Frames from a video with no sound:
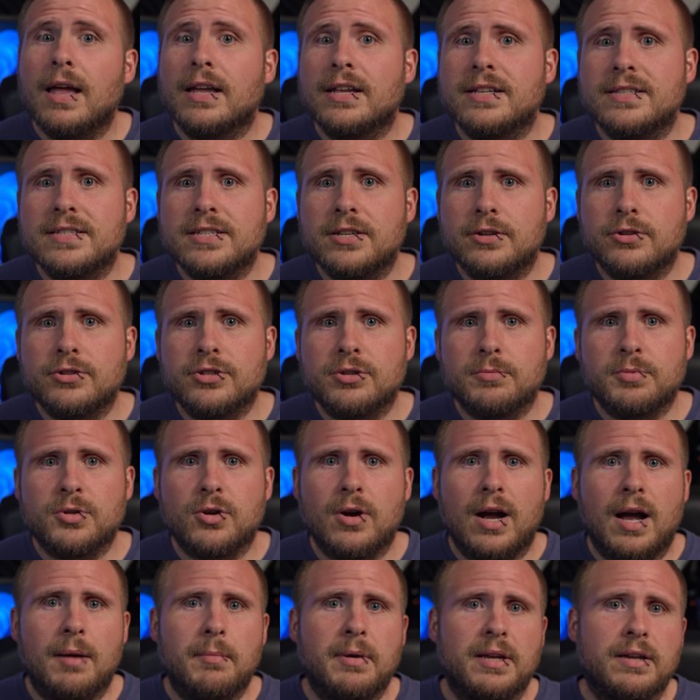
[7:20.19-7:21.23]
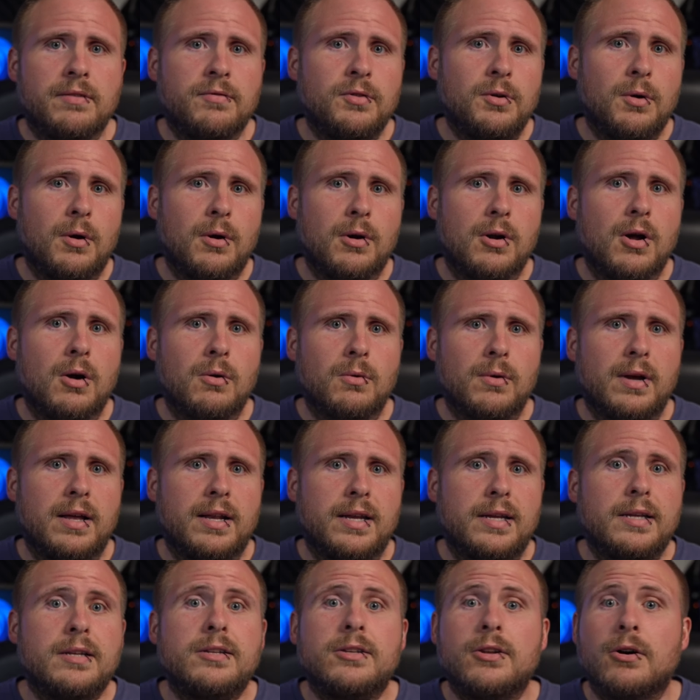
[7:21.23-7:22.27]
Consider subscribing if you aren't
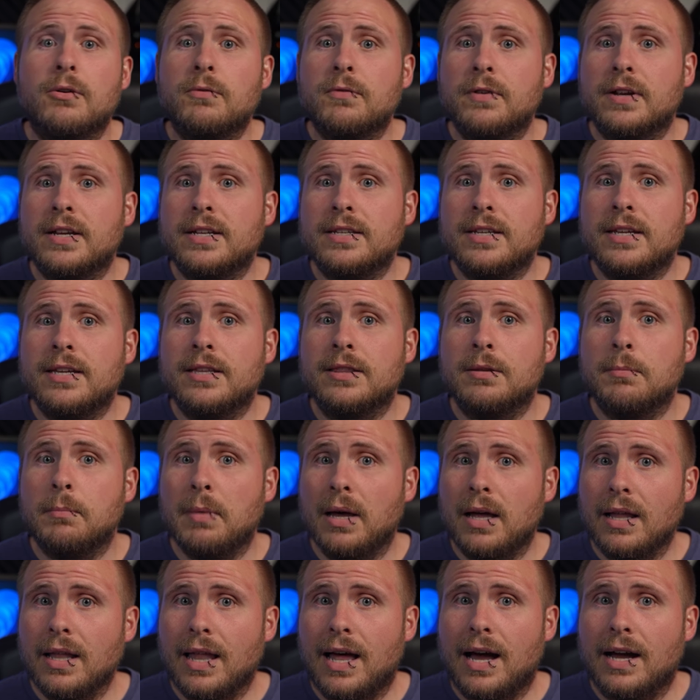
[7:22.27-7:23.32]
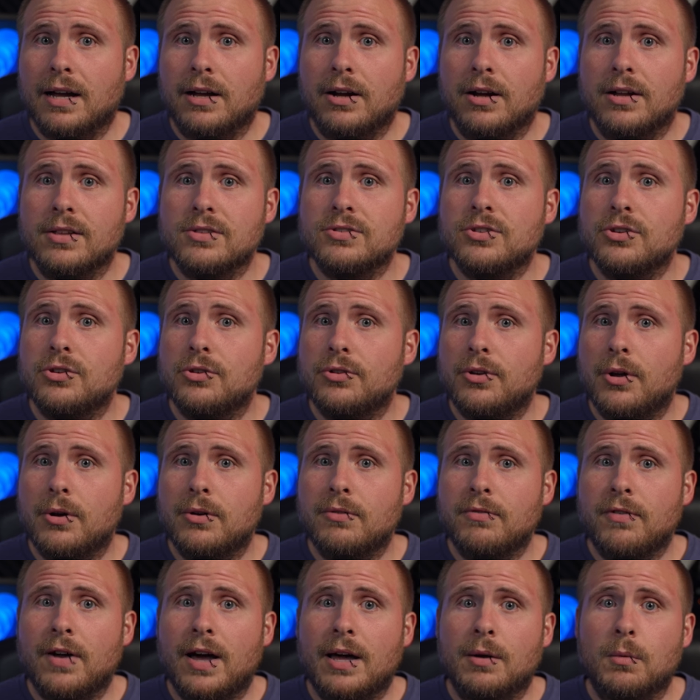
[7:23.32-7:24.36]
already. Don't forget to hit the bell icon so you're
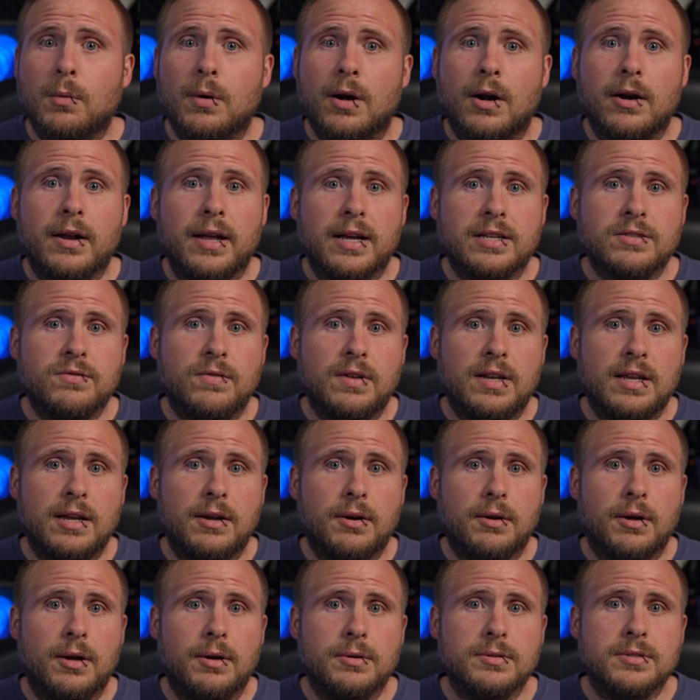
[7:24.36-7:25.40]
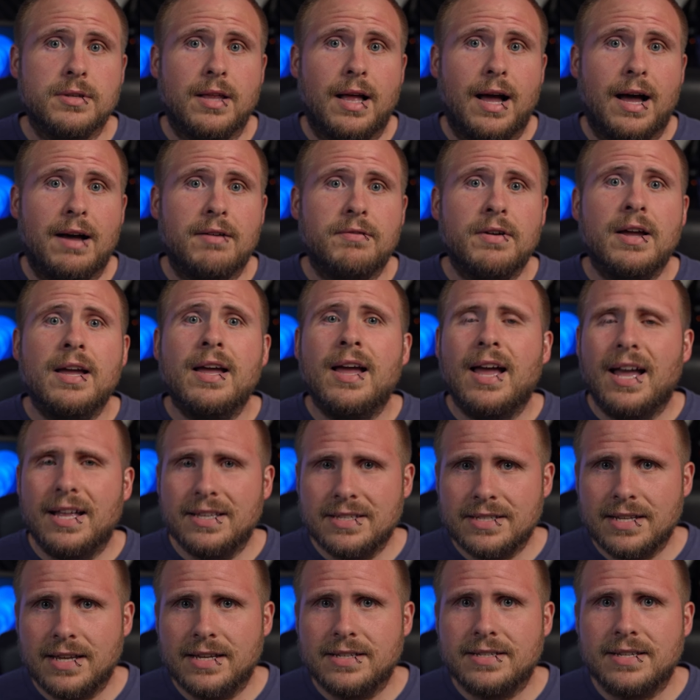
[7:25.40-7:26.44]
notified when our next video goes live. And
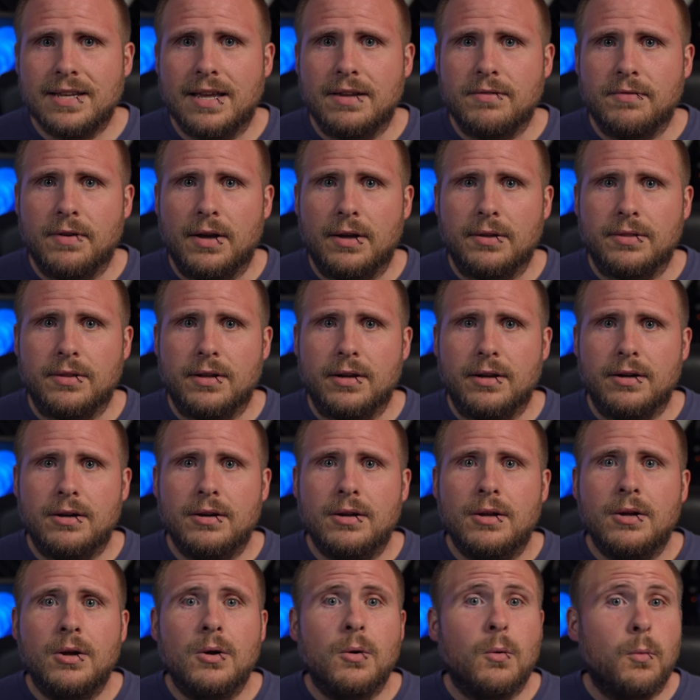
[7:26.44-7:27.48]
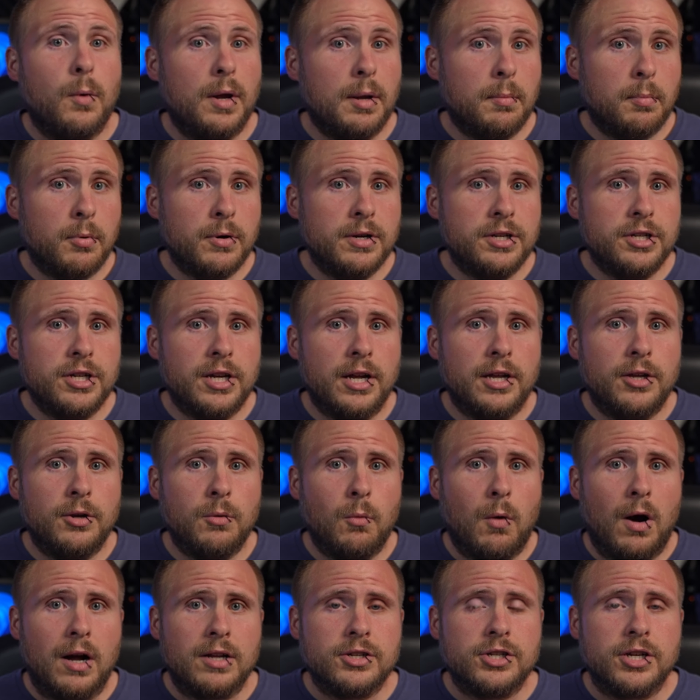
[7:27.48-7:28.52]
stay safe out there. We appreciate you
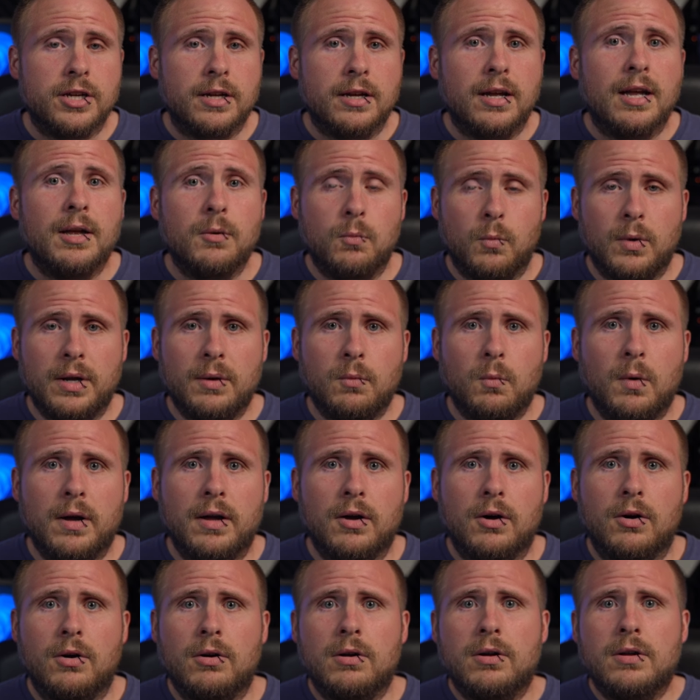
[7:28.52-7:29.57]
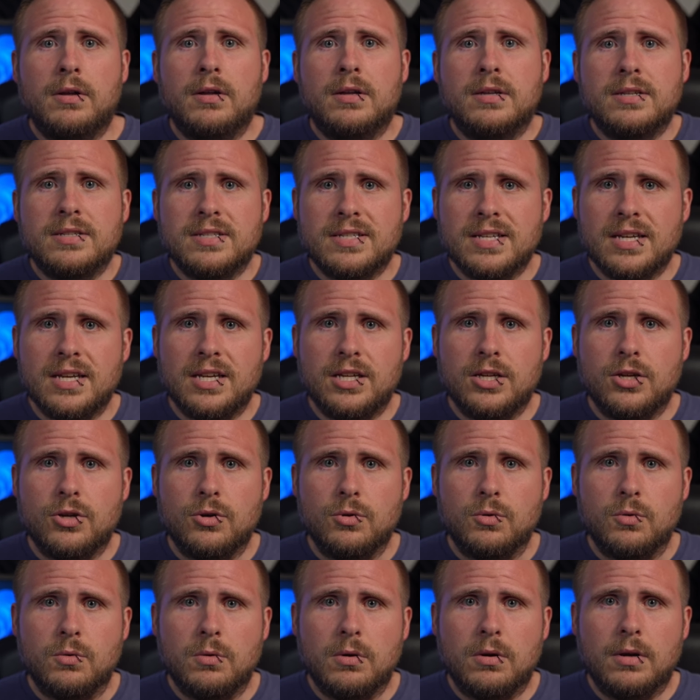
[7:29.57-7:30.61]
watching, and we will see
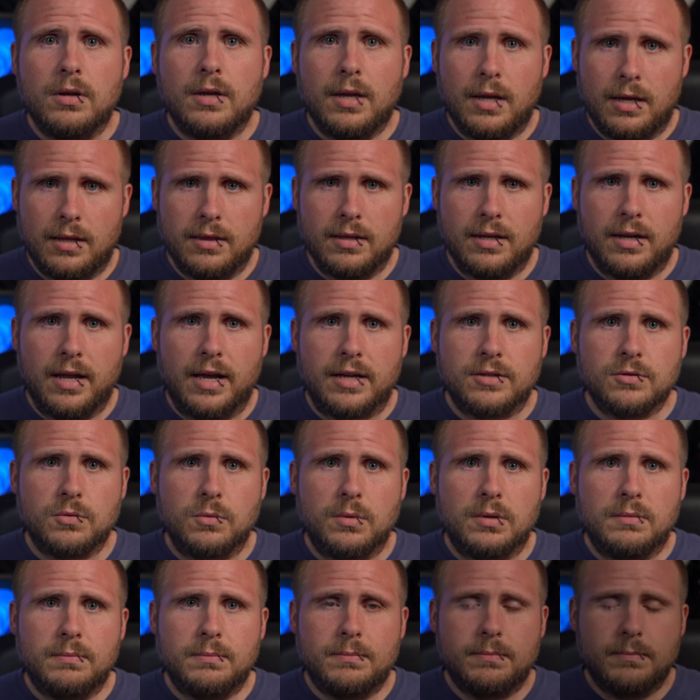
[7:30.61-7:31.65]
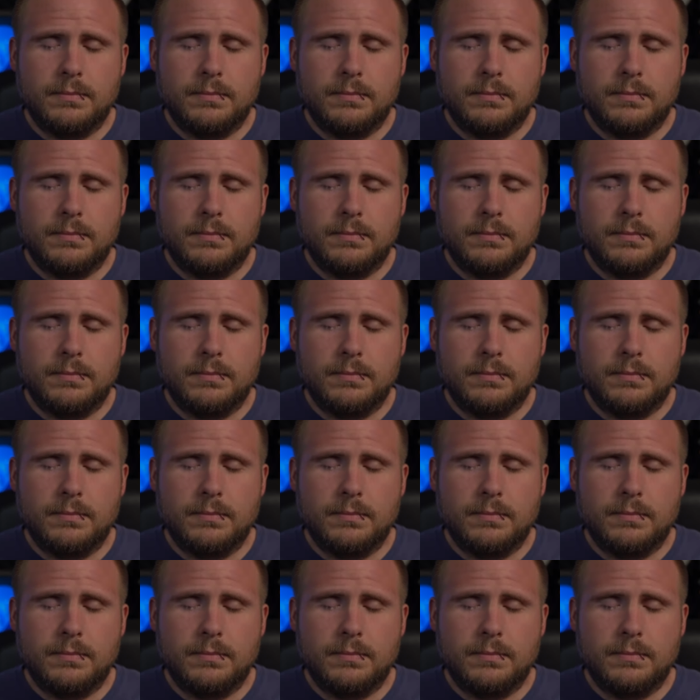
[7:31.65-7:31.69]
you in the next one.